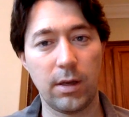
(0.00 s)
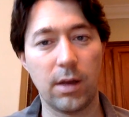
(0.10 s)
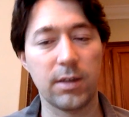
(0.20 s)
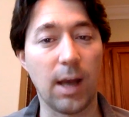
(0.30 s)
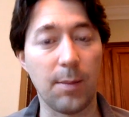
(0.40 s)

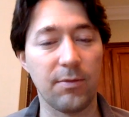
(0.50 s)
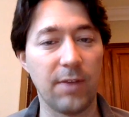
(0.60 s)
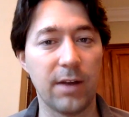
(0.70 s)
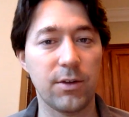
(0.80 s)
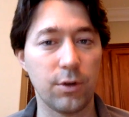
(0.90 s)
Okay, on
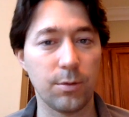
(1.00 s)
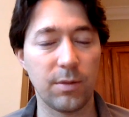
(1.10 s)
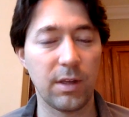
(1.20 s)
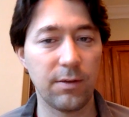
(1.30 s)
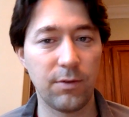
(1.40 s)
top of that.
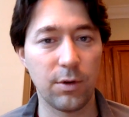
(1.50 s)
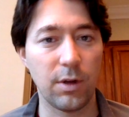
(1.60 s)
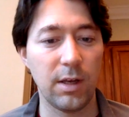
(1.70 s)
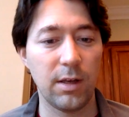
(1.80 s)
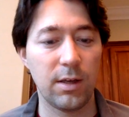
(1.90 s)
So think
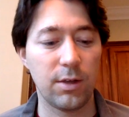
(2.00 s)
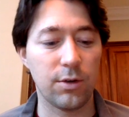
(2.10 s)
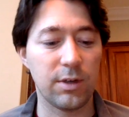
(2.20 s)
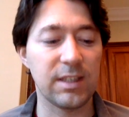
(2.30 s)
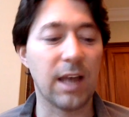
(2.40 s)
of your
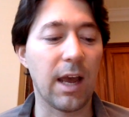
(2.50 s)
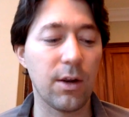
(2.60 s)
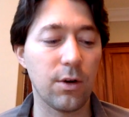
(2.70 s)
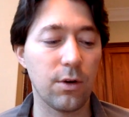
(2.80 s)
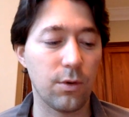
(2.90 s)

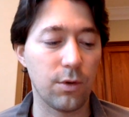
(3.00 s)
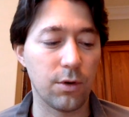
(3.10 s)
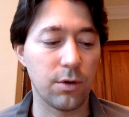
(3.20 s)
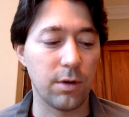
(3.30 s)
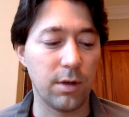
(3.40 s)

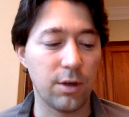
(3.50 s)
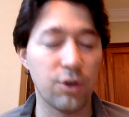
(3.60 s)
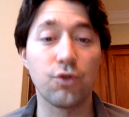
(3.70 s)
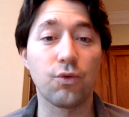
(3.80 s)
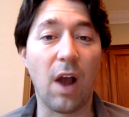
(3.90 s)
desire or your
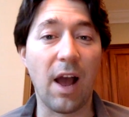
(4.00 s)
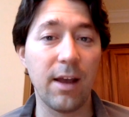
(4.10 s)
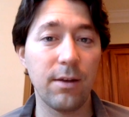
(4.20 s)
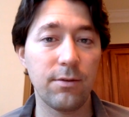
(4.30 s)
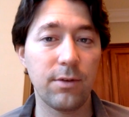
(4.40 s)

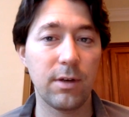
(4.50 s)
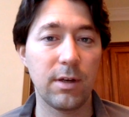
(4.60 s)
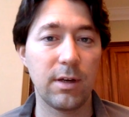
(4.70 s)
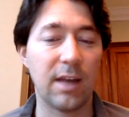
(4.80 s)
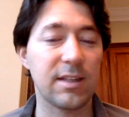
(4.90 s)

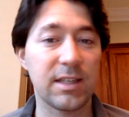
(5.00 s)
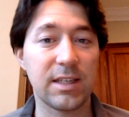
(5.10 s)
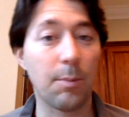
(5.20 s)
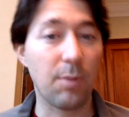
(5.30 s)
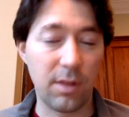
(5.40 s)
drive
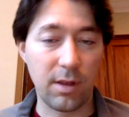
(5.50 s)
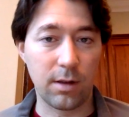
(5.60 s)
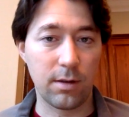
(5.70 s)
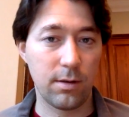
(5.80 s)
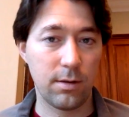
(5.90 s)
as a
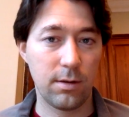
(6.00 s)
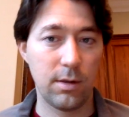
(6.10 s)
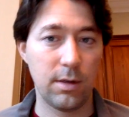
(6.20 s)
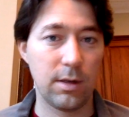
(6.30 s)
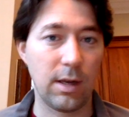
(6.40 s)
separate thing,
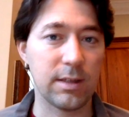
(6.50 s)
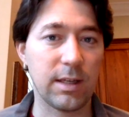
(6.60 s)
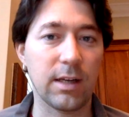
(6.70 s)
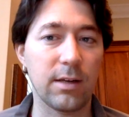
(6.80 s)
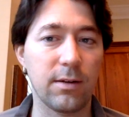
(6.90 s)

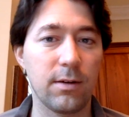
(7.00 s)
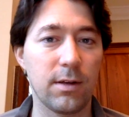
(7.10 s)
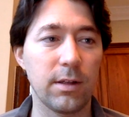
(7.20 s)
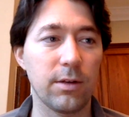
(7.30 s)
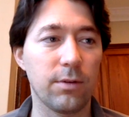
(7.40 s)
as like
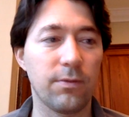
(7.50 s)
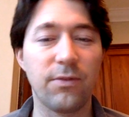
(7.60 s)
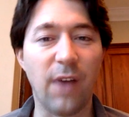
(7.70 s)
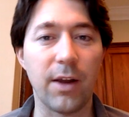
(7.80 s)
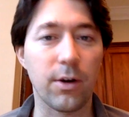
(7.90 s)
a
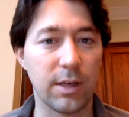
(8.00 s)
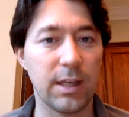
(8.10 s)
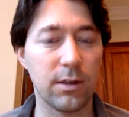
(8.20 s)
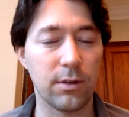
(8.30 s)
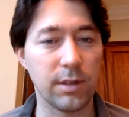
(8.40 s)
little
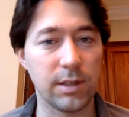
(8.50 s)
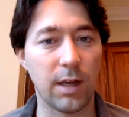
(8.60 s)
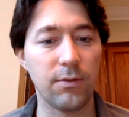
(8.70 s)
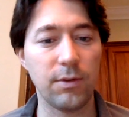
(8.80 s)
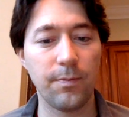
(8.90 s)
fire
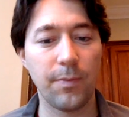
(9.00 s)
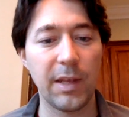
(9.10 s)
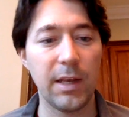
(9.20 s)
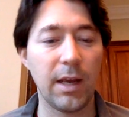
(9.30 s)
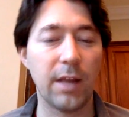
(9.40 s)
kindled inside of
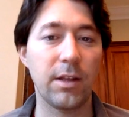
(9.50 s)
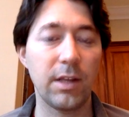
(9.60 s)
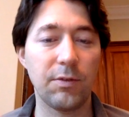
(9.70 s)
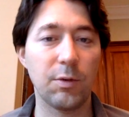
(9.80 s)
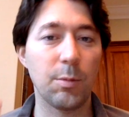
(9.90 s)
you.
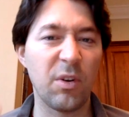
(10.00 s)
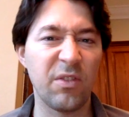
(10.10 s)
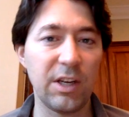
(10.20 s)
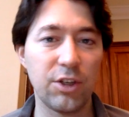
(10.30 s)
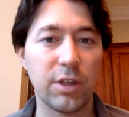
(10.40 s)
And then think of your
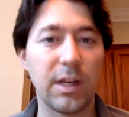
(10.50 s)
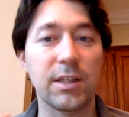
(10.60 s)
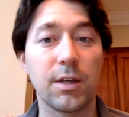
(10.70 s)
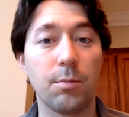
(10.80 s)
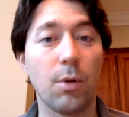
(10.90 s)

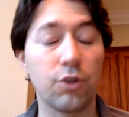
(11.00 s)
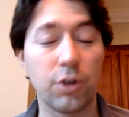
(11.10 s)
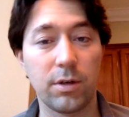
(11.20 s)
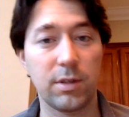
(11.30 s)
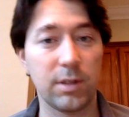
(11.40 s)
motivation as an
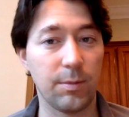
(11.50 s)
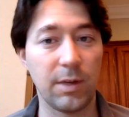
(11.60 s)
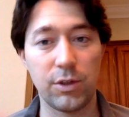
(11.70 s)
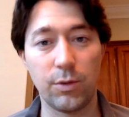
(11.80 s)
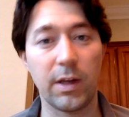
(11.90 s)
emotion.
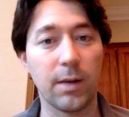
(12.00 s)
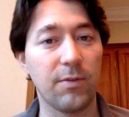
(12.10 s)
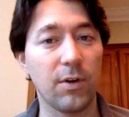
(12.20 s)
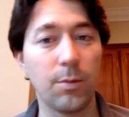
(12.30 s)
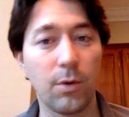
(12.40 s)
Some days you
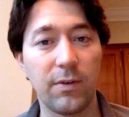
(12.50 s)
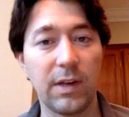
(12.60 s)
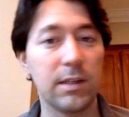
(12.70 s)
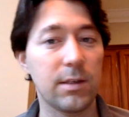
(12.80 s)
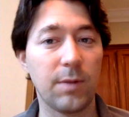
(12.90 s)
wake up very
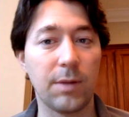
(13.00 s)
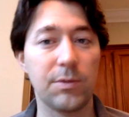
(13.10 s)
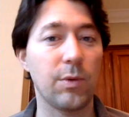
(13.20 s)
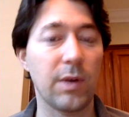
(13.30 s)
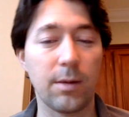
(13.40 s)
motivated,
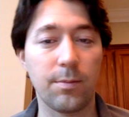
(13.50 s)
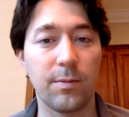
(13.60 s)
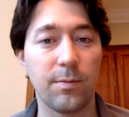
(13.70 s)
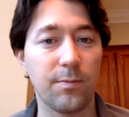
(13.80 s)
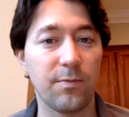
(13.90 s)
sometimes you
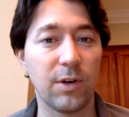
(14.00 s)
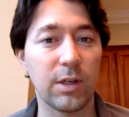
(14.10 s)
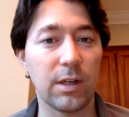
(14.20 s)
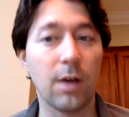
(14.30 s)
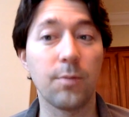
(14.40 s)
wake up
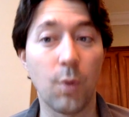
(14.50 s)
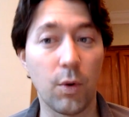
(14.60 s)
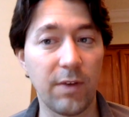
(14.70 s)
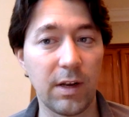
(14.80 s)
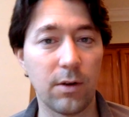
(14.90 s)
very
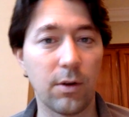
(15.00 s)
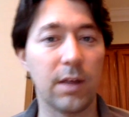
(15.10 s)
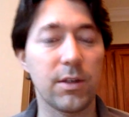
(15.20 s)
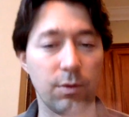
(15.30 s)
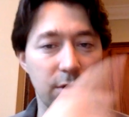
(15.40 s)

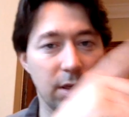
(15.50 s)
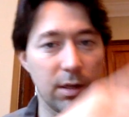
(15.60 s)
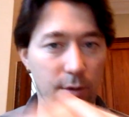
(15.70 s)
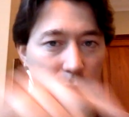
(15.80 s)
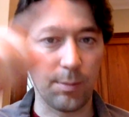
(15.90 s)
unmotivated, okay? So
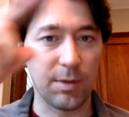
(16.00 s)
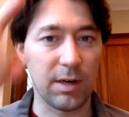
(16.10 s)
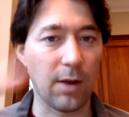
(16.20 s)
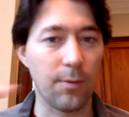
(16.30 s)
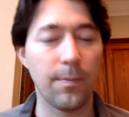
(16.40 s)
it's like
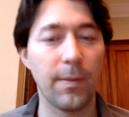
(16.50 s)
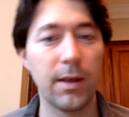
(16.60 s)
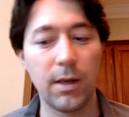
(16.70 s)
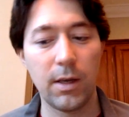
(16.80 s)
going up and down.